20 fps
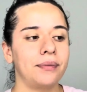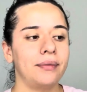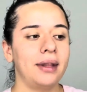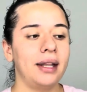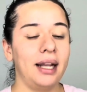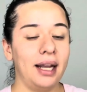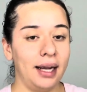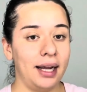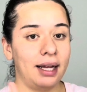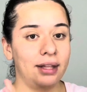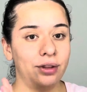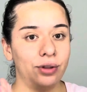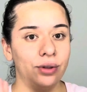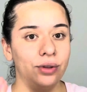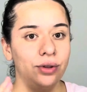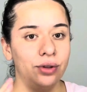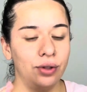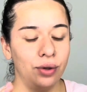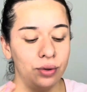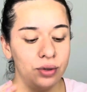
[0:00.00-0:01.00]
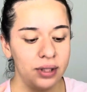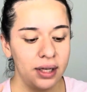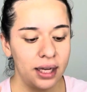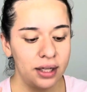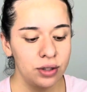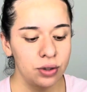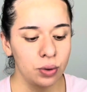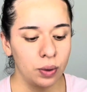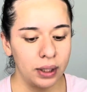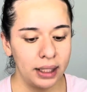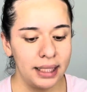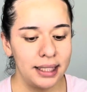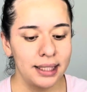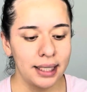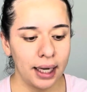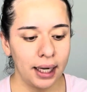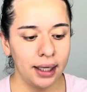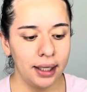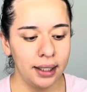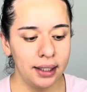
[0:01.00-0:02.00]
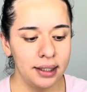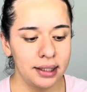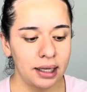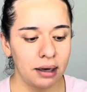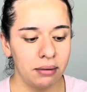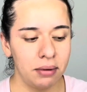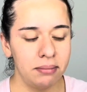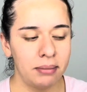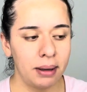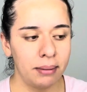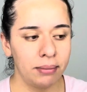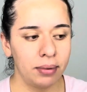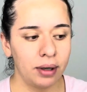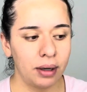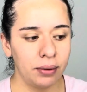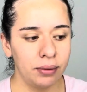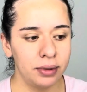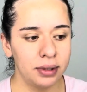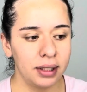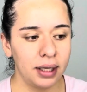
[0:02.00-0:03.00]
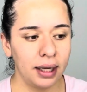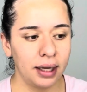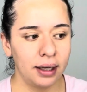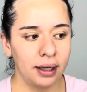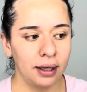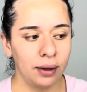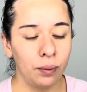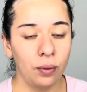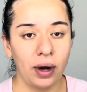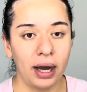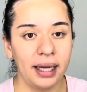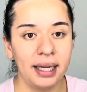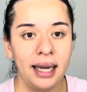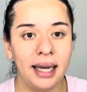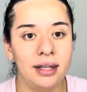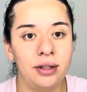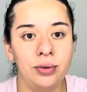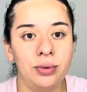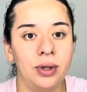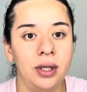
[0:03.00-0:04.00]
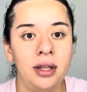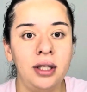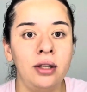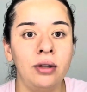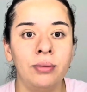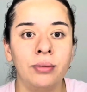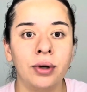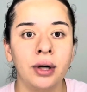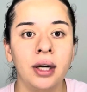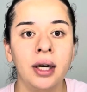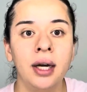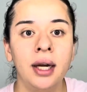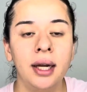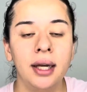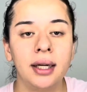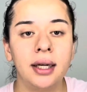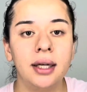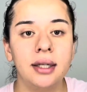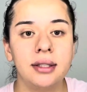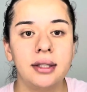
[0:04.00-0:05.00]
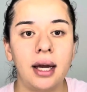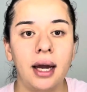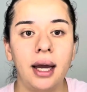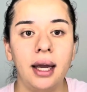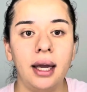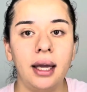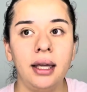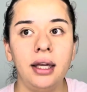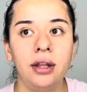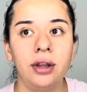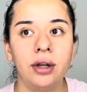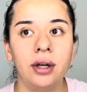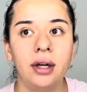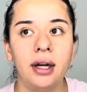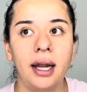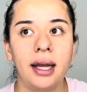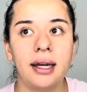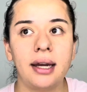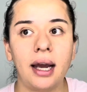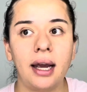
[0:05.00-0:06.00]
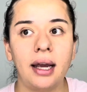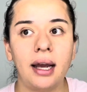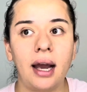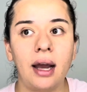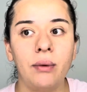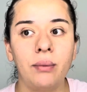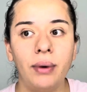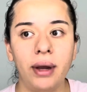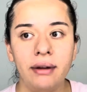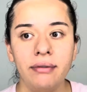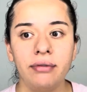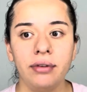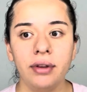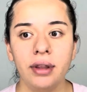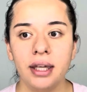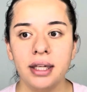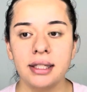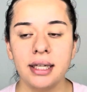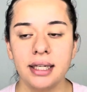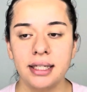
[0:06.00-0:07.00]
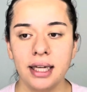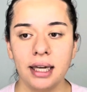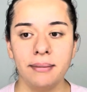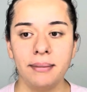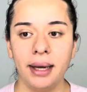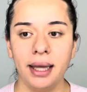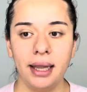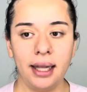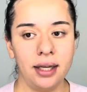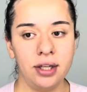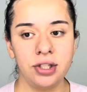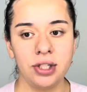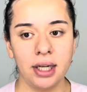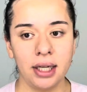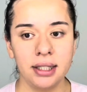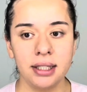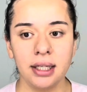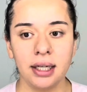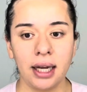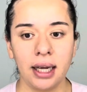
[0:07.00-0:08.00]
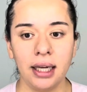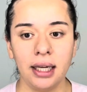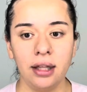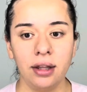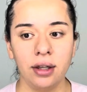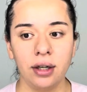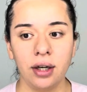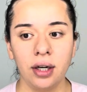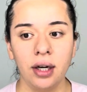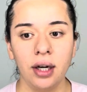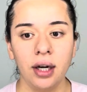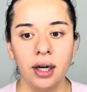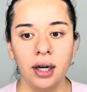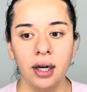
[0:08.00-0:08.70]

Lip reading: like at those last 20 seconds, I remember I was like, well, I can't do nothing no more, because either like I wait for this, I take my last chance, and I either